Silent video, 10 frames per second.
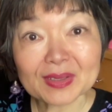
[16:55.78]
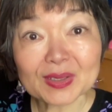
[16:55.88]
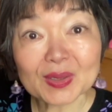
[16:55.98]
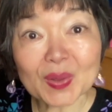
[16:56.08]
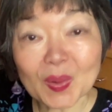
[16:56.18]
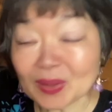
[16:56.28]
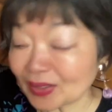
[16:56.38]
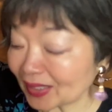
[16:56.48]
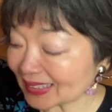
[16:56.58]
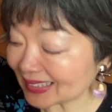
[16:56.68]

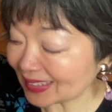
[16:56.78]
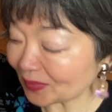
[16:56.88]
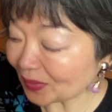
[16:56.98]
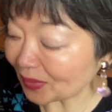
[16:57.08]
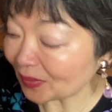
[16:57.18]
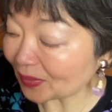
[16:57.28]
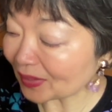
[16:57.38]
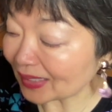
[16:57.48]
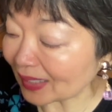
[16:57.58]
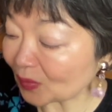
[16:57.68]
longest
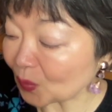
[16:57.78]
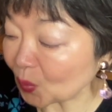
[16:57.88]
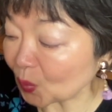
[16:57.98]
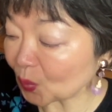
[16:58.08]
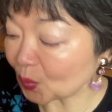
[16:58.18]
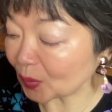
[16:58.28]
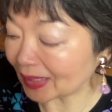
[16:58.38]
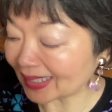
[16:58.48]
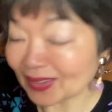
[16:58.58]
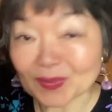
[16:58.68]
that
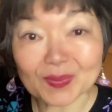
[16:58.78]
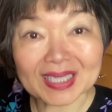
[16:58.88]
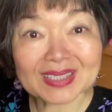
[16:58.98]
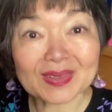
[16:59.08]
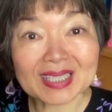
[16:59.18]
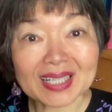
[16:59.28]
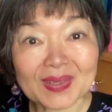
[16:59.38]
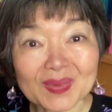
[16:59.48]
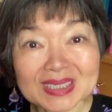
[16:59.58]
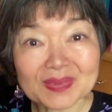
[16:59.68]
we write the
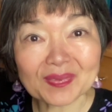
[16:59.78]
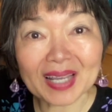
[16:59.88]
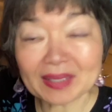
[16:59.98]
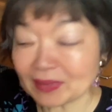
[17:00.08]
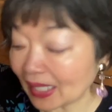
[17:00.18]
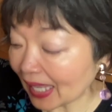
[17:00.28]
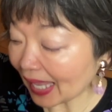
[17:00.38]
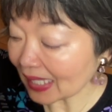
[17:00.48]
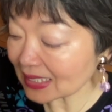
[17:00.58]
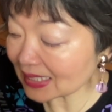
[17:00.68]
longest 5,
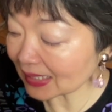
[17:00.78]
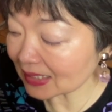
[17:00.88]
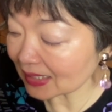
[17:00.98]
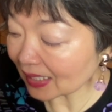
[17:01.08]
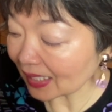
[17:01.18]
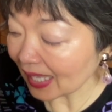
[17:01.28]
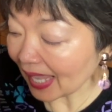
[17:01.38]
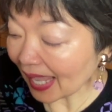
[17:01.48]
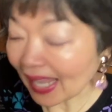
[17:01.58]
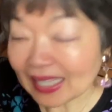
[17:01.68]
and 6.
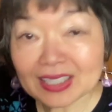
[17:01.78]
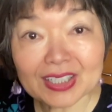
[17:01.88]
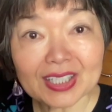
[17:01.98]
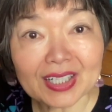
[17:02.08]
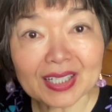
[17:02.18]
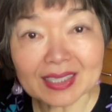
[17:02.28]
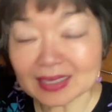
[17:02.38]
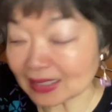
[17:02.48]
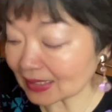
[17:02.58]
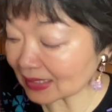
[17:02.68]
And here,
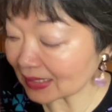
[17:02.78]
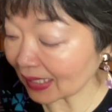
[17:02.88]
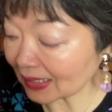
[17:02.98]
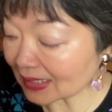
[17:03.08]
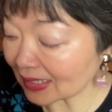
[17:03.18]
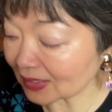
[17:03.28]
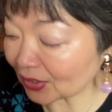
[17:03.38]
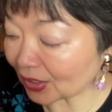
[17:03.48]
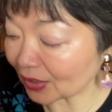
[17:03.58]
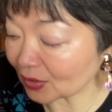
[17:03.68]
this is not just
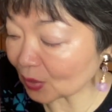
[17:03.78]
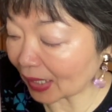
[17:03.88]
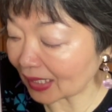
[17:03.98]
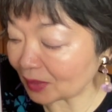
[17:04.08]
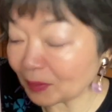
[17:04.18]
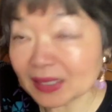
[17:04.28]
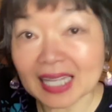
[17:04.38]
here, so a little bit